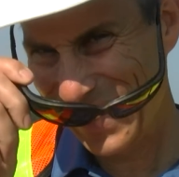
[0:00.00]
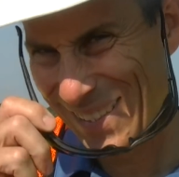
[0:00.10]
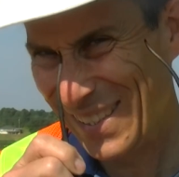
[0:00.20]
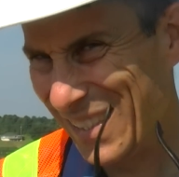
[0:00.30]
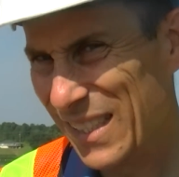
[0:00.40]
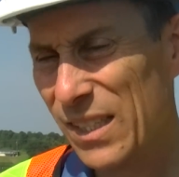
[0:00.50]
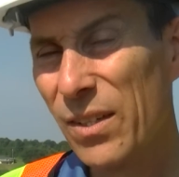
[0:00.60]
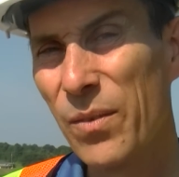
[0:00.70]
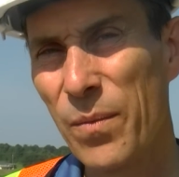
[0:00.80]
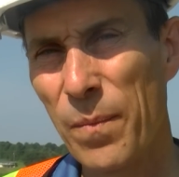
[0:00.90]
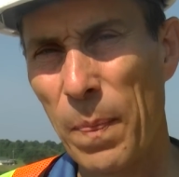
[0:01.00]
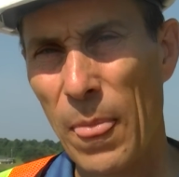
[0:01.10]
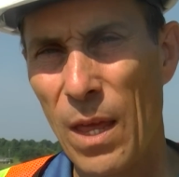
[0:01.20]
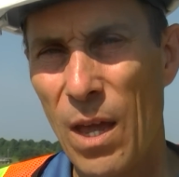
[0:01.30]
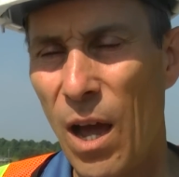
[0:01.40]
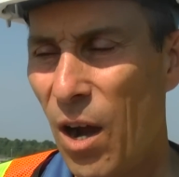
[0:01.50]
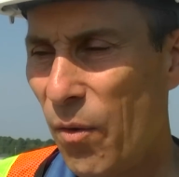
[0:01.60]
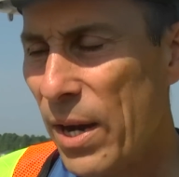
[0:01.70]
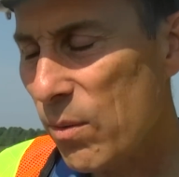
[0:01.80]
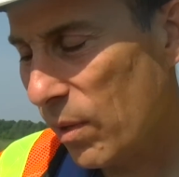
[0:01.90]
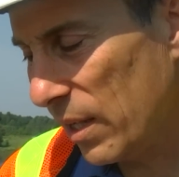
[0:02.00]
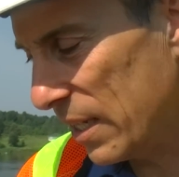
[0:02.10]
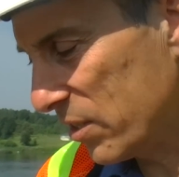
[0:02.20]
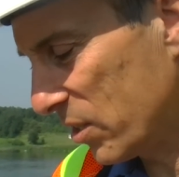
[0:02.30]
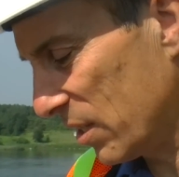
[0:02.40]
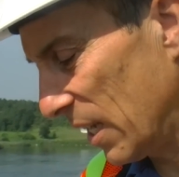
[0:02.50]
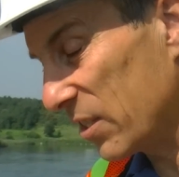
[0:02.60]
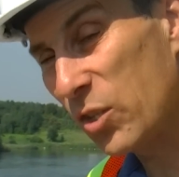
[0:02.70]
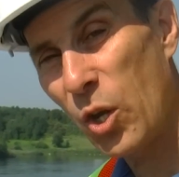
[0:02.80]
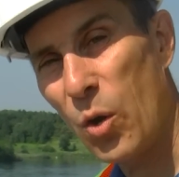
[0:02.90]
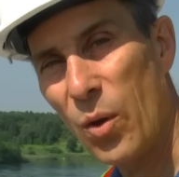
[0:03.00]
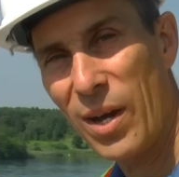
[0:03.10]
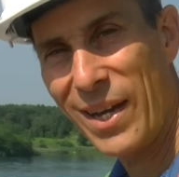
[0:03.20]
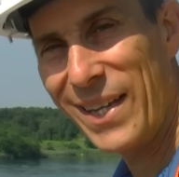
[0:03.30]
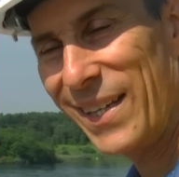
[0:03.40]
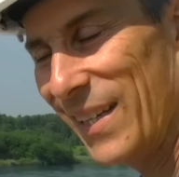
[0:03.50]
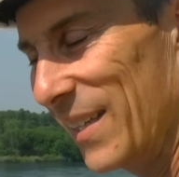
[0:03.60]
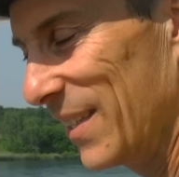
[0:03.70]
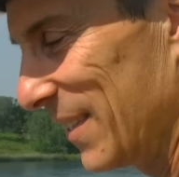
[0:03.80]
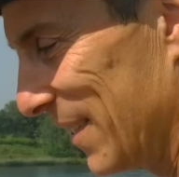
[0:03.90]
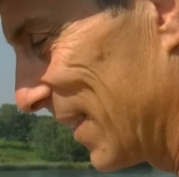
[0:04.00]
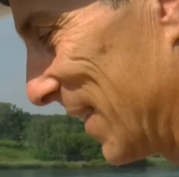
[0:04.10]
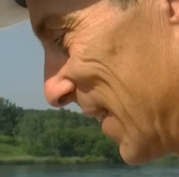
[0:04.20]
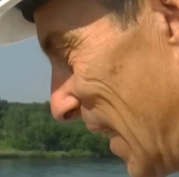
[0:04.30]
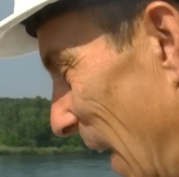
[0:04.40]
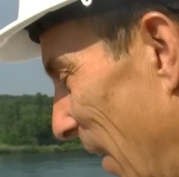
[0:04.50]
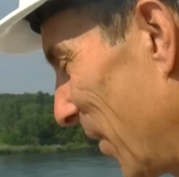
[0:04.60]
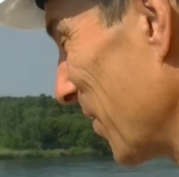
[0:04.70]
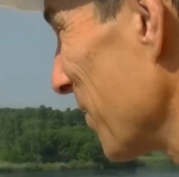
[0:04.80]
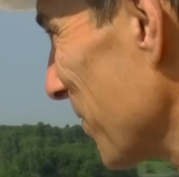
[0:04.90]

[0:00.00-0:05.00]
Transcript: Well, give me a tour of the bridge here. Let's check it out. We're going to walk and talk, and hopefully